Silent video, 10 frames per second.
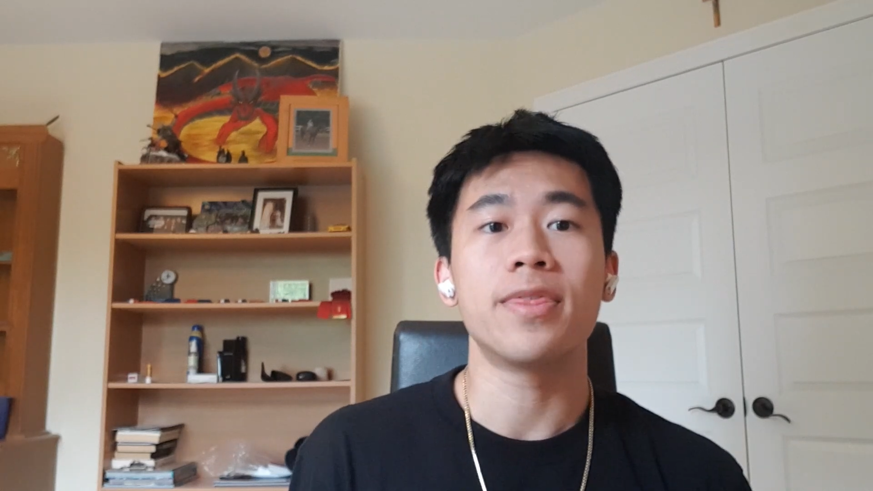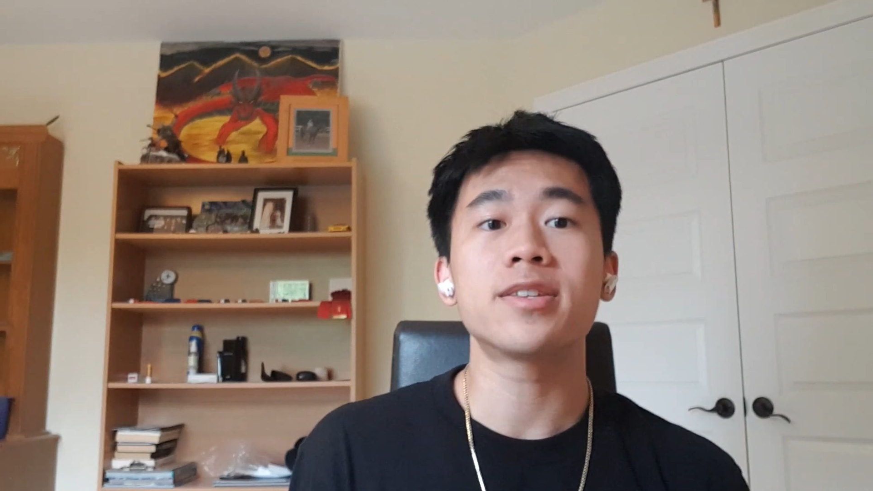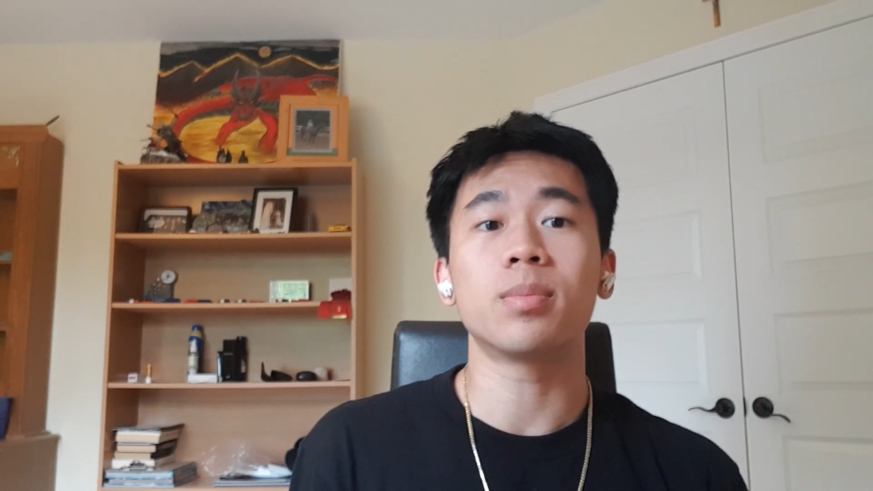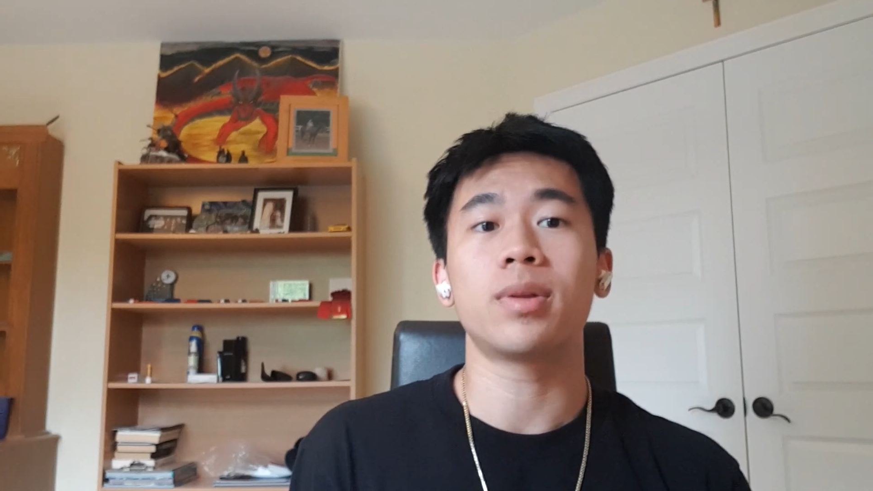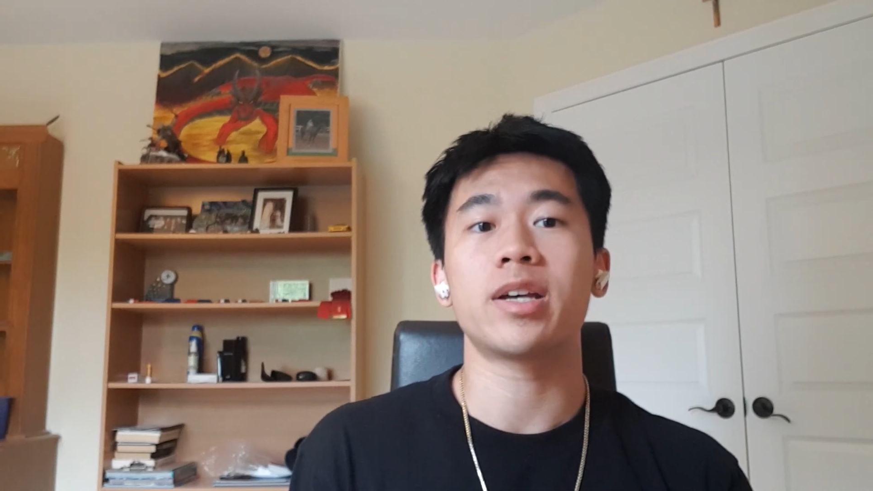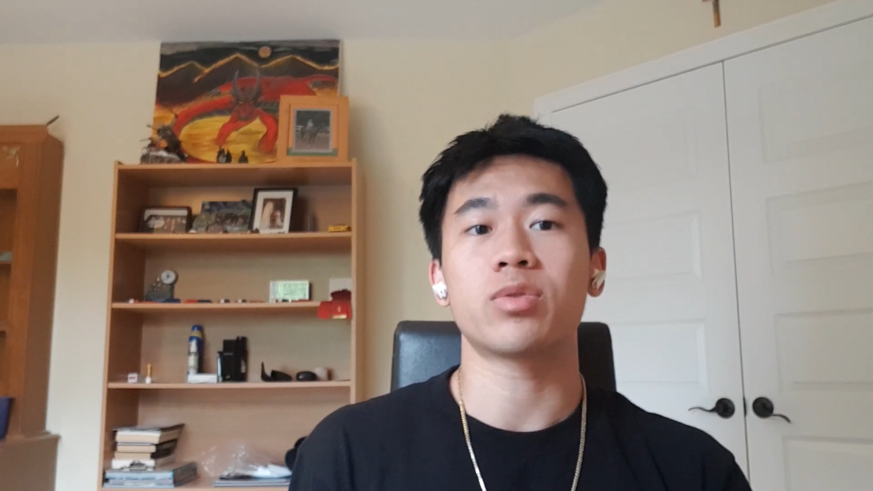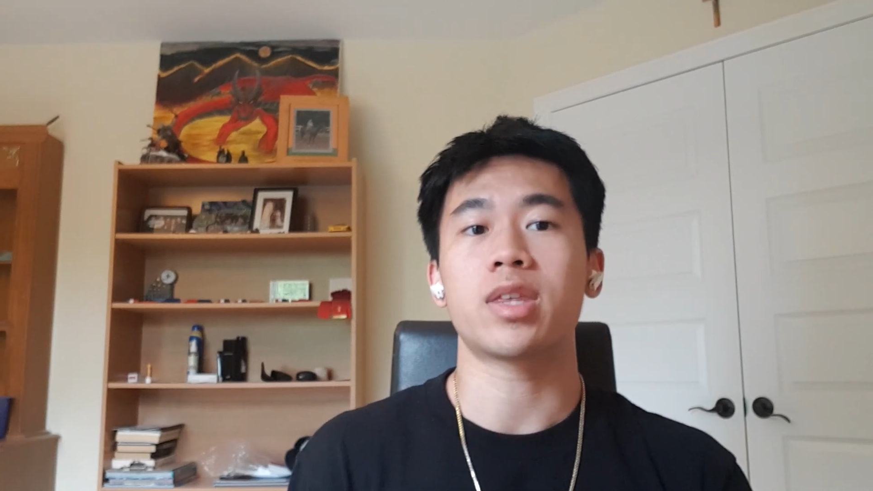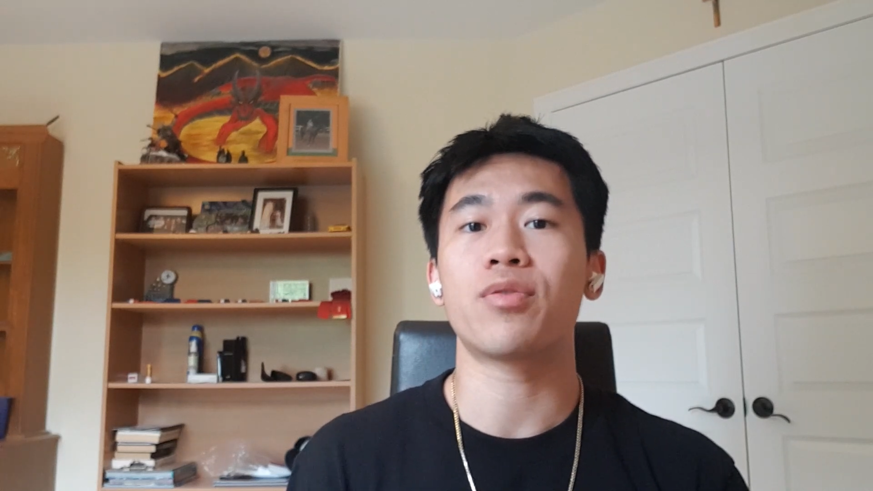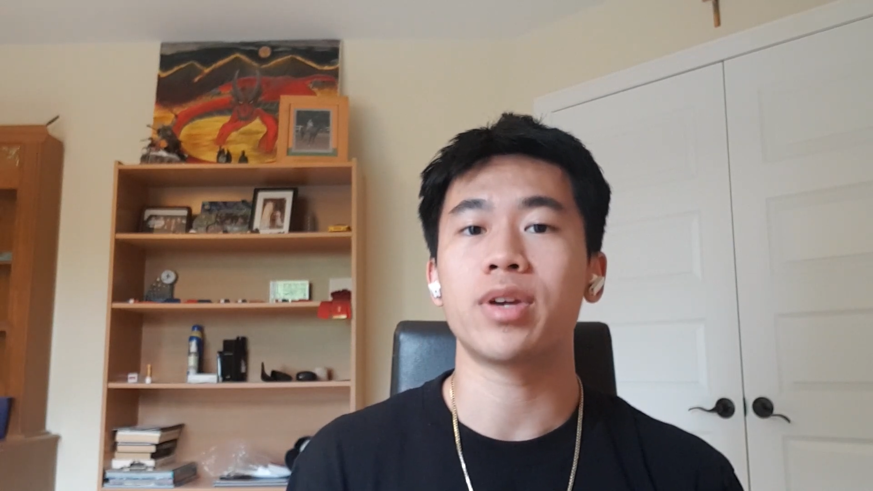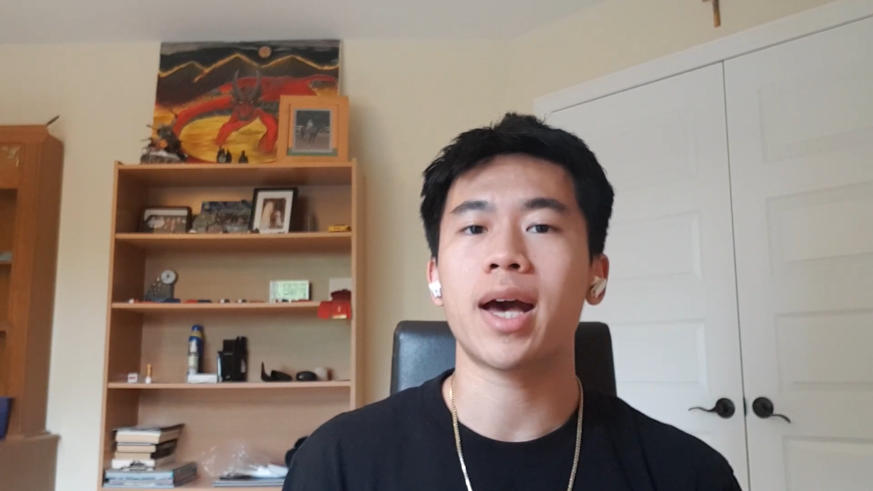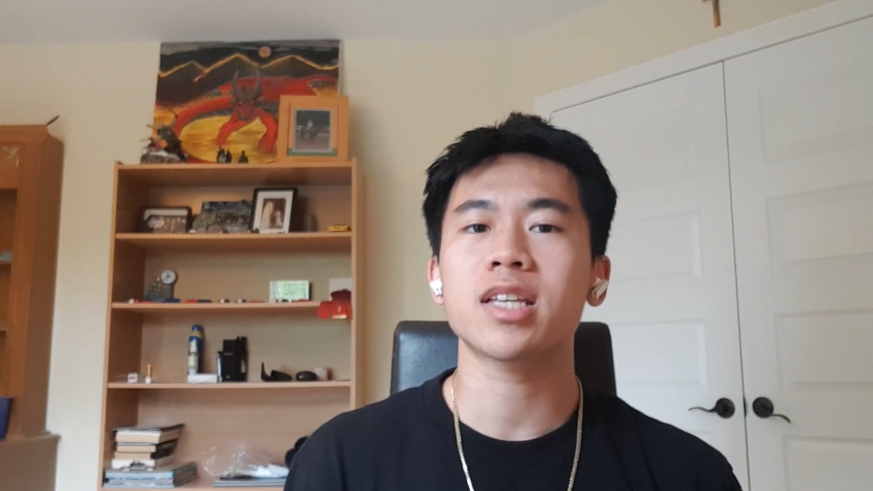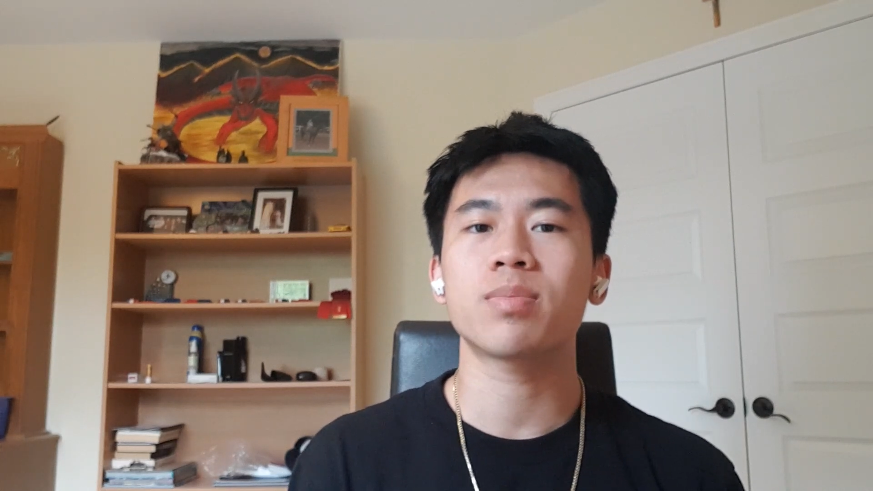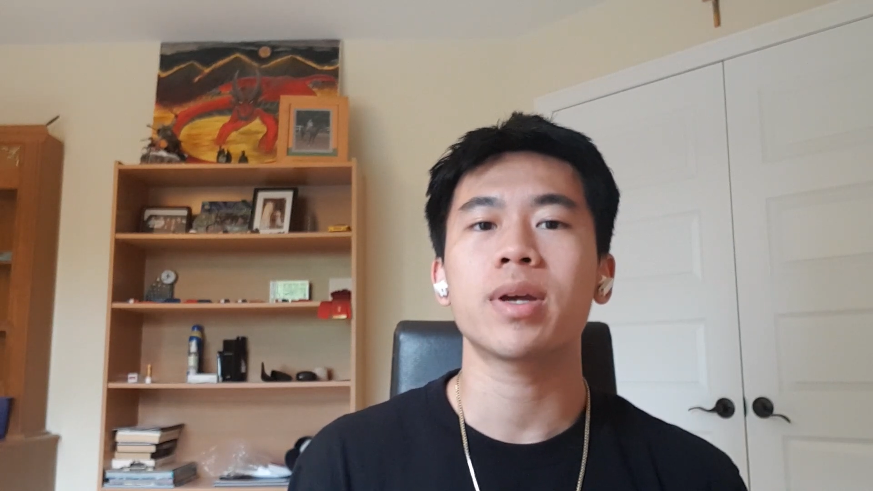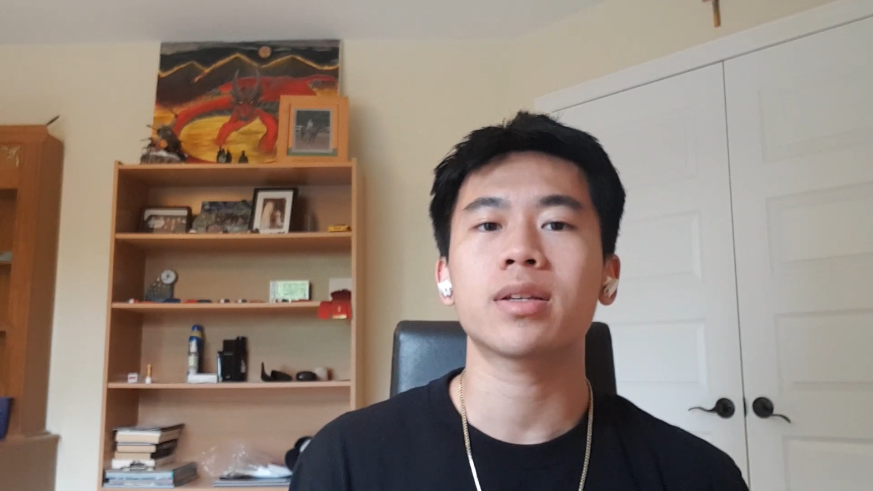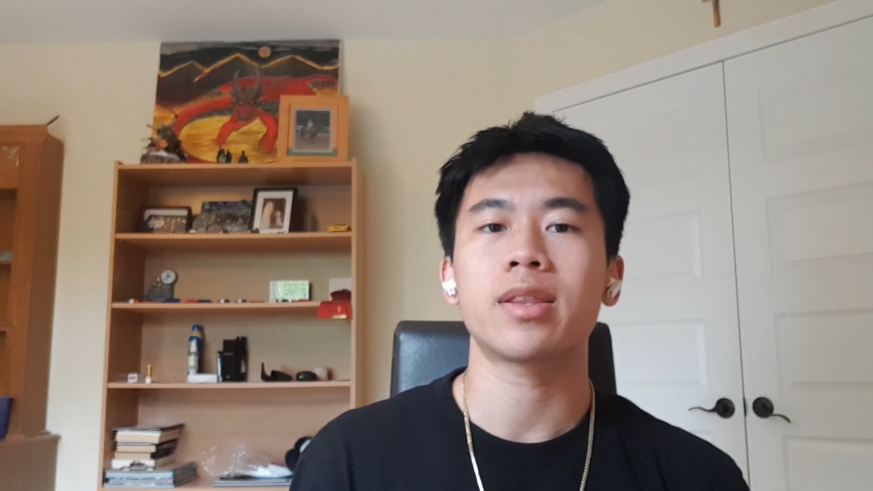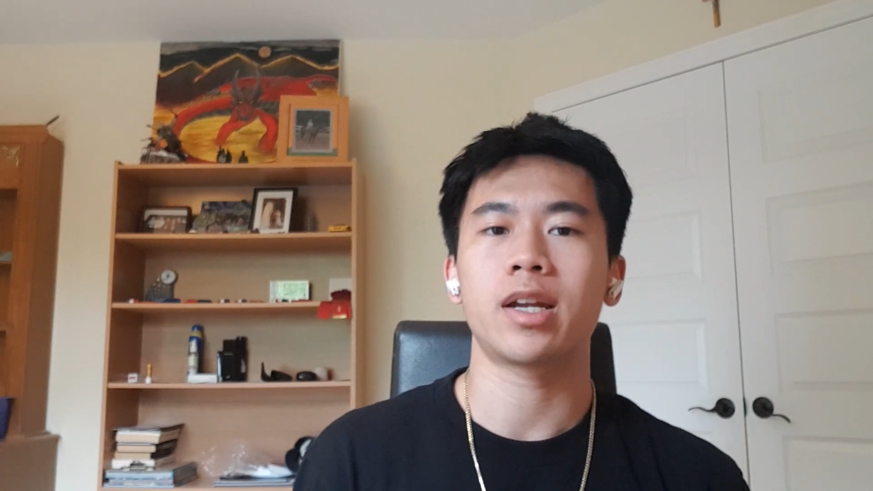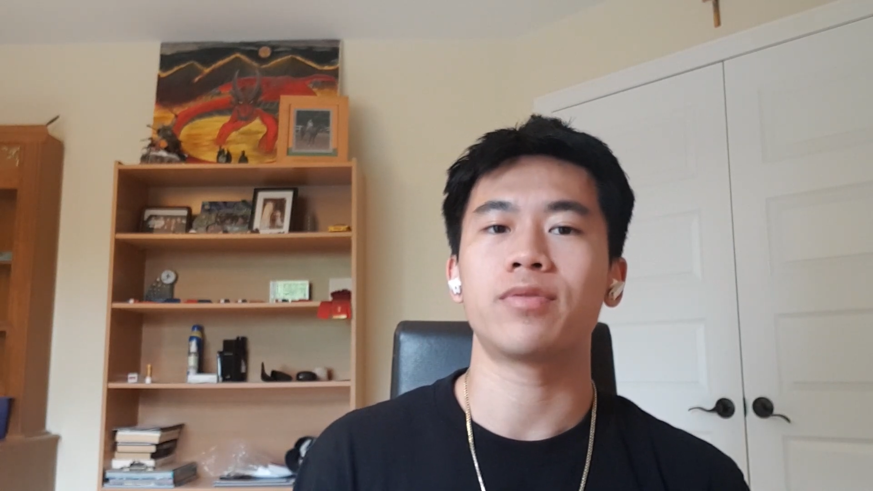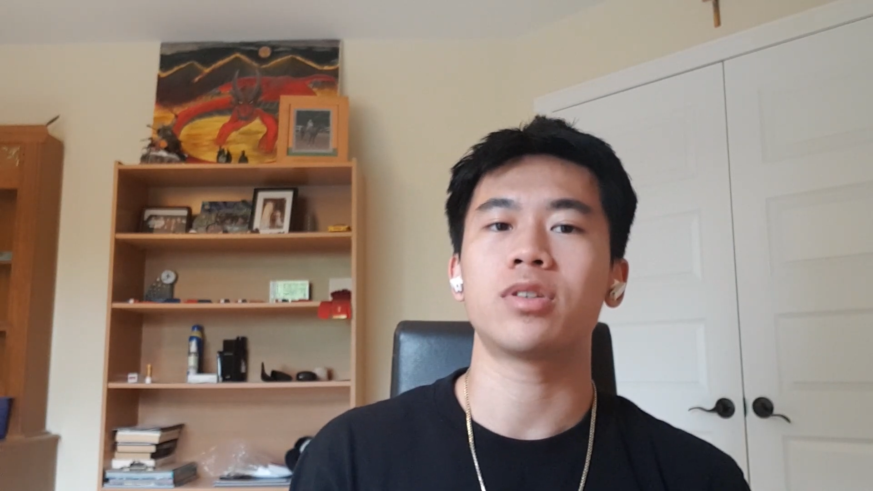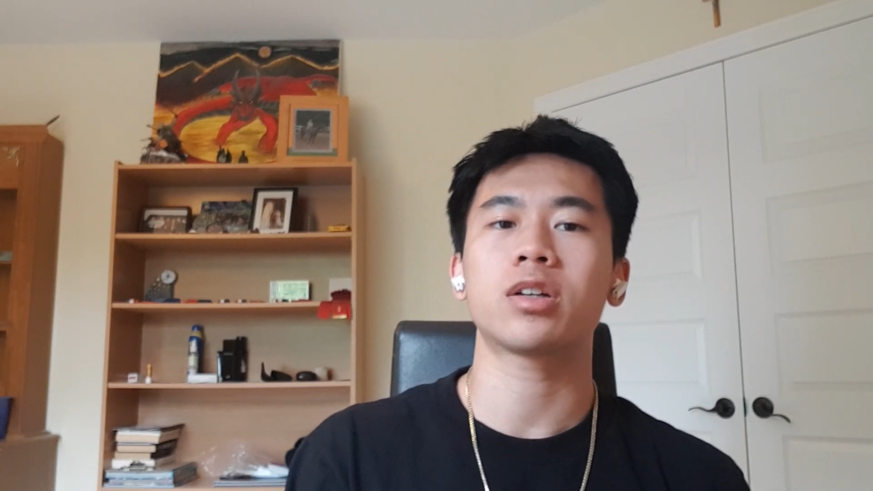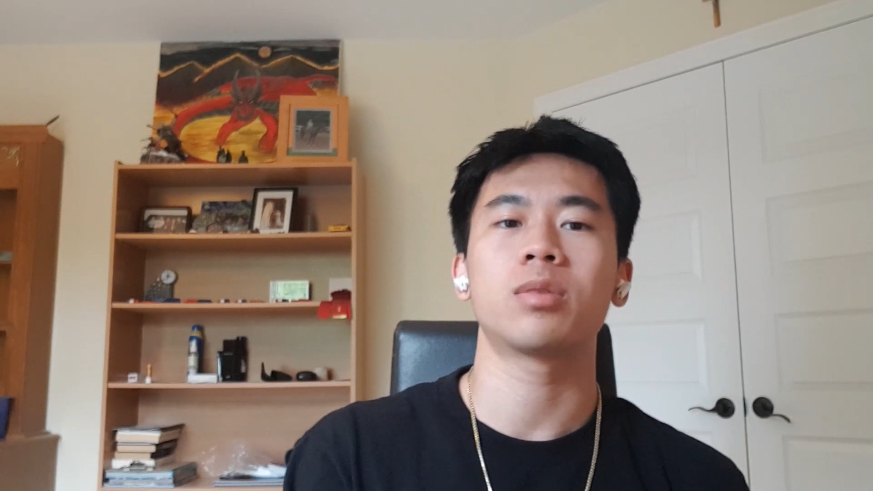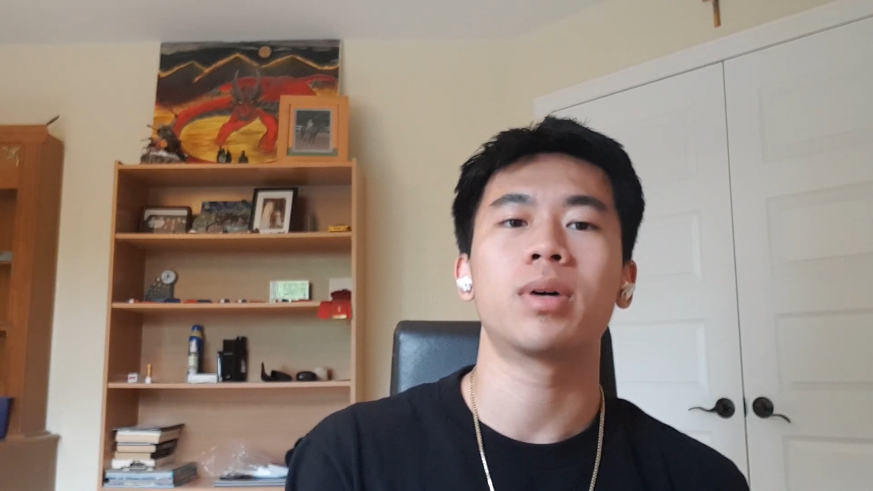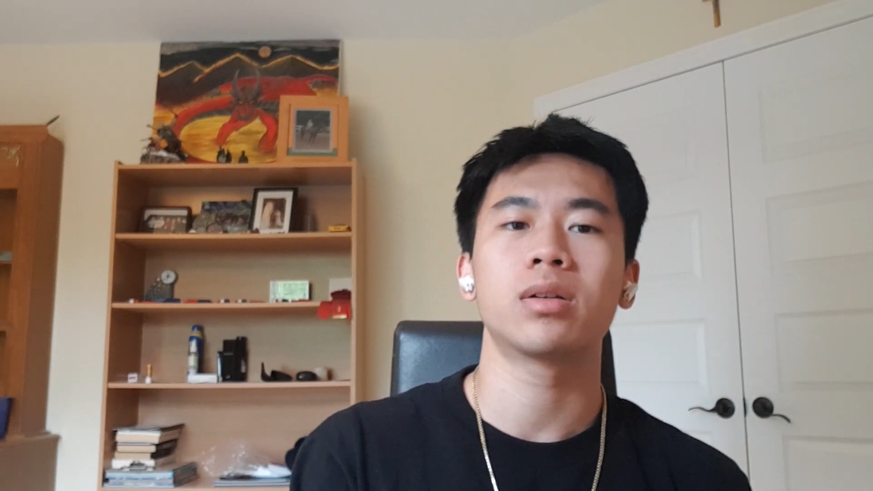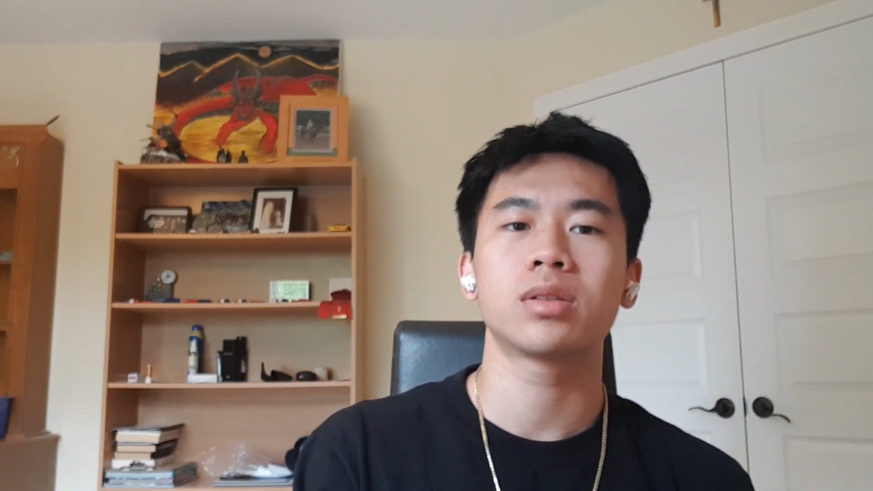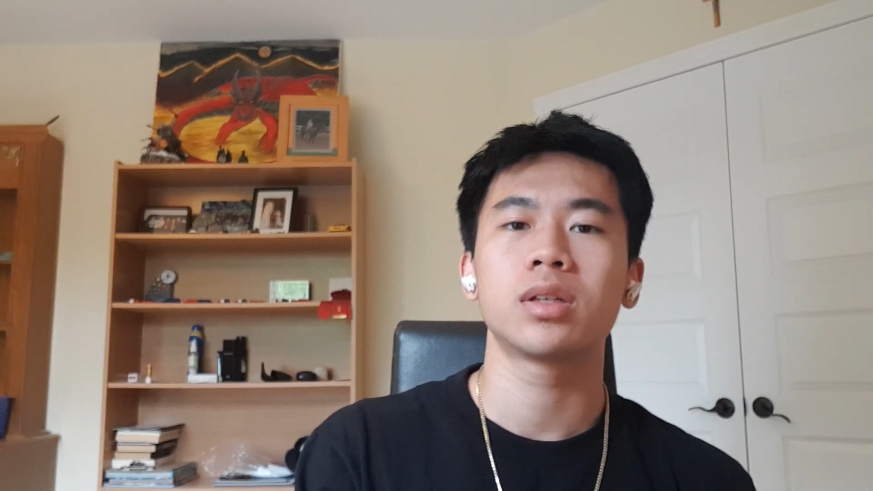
This applies with every aspect that I've talked about.